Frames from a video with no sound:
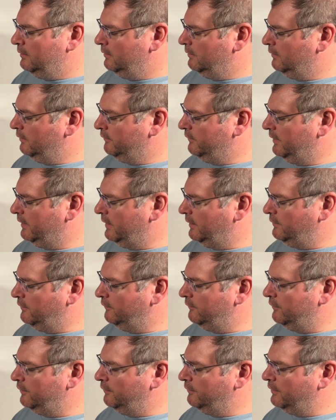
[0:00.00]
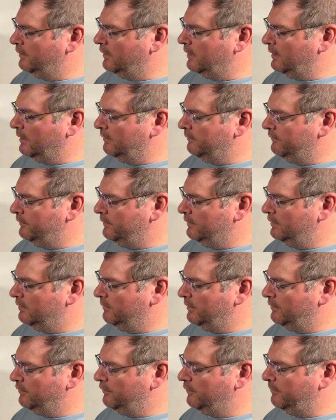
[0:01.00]
looks like I just turned it off. Let
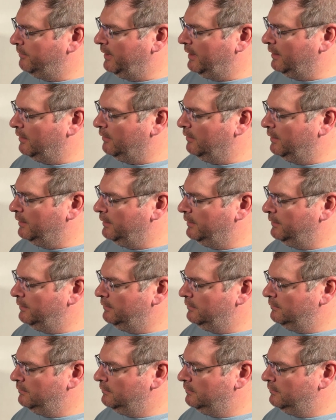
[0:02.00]
me turn it back on here.